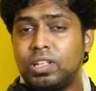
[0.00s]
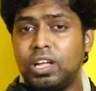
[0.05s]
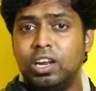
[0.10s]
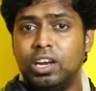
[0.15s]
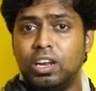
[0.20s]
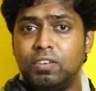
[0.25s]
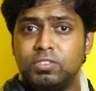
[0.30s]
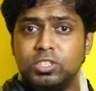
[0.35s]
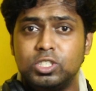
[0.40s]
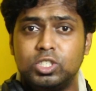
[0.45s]
I
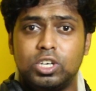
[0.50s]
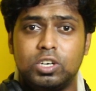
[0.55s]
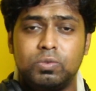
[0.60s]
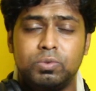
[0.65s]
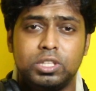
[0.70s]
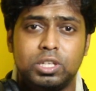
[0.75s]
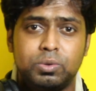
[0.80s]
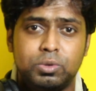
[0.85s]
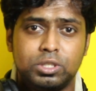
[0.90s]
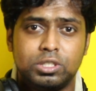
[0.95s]
love the shot
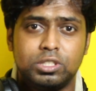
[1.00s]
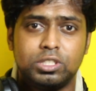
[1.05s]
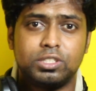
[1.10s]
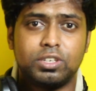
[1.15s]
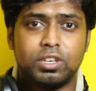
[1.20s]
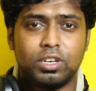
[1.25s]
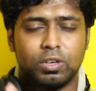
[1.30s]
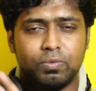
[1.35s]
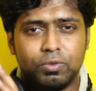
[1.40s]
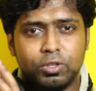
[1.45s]
where there was
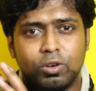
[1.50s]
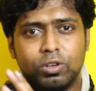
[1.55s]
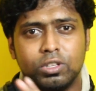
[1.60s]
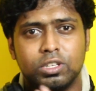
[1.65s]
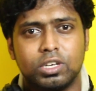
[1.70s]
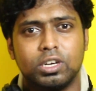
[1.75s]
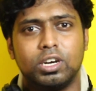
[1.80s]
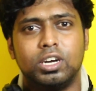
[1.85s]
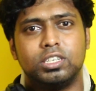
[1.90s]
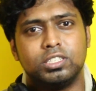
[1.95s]
this truck with all
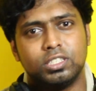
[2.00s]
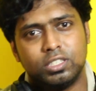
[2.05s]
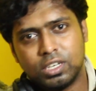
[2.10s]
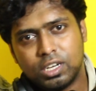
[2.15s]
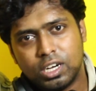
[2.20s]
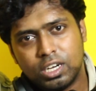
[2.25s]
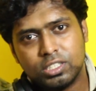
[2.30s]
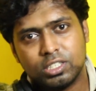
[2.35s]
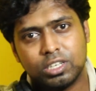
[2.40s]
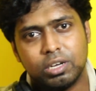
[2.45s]
the cars and the
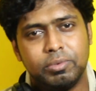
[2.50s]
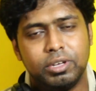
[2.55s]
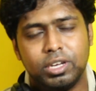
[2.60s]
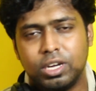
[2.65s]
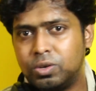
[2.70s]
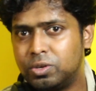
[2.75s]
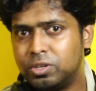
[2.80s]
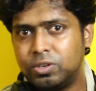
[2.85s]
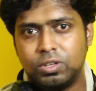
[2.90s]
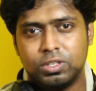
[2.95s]
cars coming
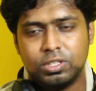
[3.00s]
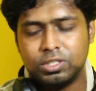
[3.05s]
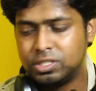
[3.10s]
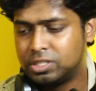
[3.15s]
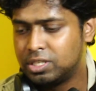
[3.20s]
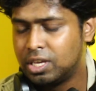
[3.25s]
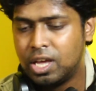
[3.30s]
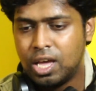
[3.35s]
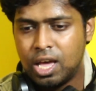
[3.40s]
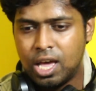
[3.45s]
out and all
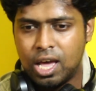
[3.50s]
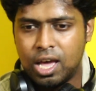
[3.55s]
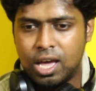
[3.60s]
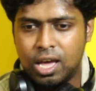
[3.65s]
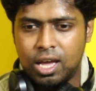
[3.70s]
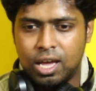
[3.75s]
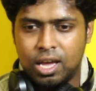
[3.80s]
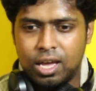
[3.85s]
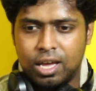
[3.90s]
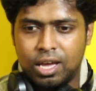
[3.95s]
this.
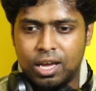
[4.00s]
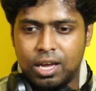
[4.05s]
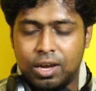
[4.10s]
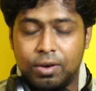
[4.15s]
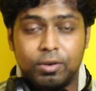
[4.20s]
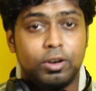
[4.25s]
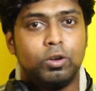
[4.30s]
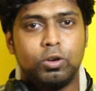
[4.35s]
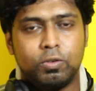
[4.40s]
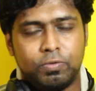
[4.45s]

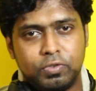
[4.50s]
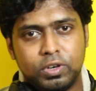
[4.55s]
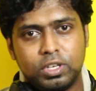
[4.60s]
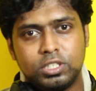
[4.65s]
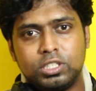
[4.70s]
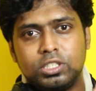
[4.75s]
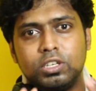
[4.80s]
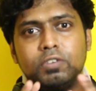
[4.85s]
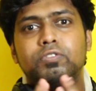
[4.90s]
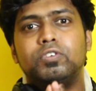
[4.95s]
No,
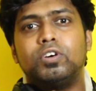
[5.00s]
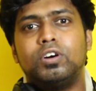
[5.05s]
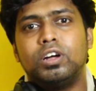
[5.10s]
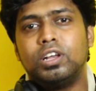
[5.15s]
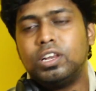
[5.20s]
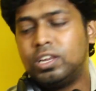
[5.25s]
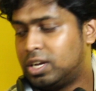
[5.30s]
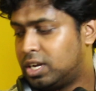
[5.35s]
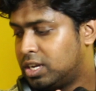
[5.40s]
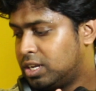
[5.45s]
first of
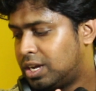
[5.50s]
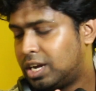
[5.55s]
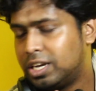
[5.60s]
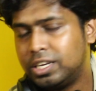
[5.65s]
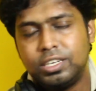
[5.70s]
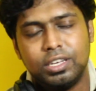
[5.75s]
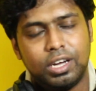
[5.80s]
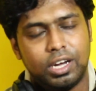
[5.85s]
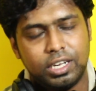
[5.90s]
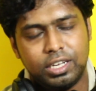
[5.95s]
all, I I,
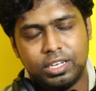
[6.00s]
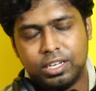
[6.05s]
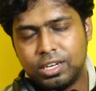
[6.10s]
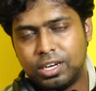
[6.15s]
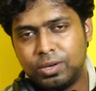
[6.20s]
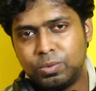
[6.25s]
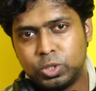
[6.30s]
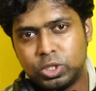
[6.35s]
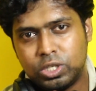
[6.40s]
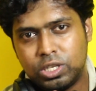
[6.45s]
I,
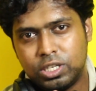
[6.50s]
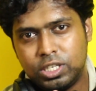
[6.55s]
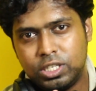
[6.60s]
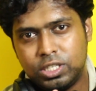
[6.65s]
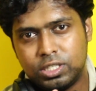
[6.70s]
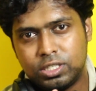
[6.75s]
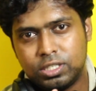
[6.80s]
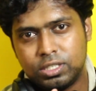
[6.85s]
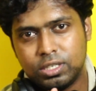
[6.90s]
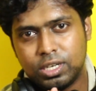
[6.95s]
I was like
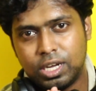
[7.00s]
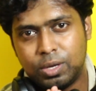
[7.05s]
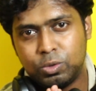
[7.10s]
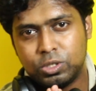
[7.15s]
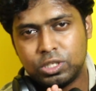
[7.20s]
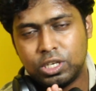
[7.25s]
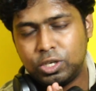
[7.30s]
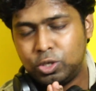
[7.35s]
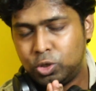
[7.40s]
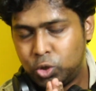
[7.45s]
I
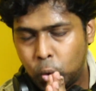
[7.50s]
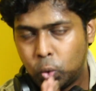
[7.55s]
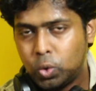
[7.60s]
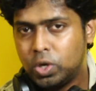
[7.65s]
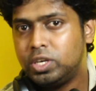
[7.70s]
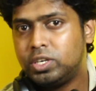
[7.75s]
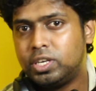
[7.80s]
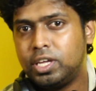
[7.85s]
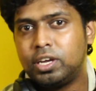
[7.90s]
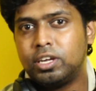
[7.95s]
was like
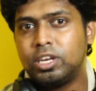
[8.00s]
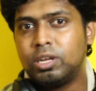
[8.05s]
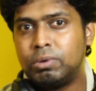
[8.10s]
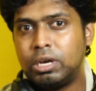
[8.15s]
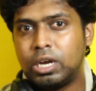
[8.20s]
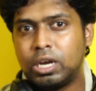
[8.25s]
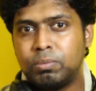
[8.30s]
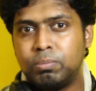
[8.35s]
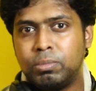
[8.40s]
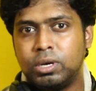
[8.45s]
totally taken
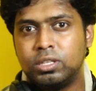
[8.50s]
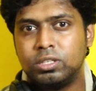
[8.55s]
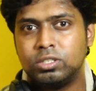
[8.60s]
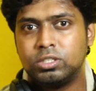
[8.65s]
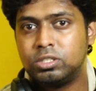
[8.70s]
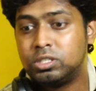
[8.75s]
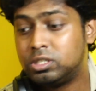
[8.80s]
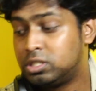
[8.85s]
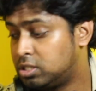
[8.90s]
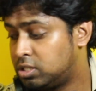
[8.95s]
aback by the
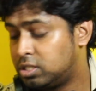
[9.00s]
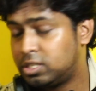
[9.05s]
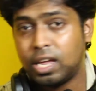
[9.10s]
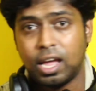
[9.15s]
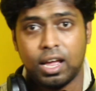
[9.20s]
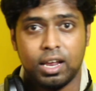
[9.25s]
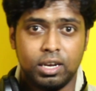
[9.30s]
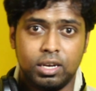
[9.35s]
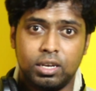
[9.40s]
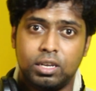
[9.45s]

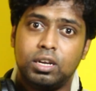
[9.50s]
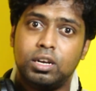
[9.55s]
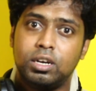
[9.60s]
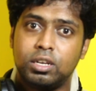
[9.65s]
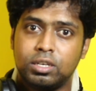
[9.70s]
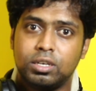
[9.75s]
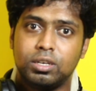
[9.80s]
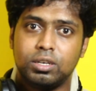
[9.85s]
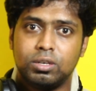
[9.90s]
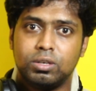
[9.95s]
standard
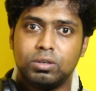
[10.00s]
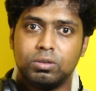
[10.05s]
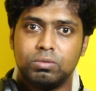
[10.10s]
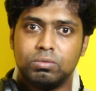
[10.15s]
it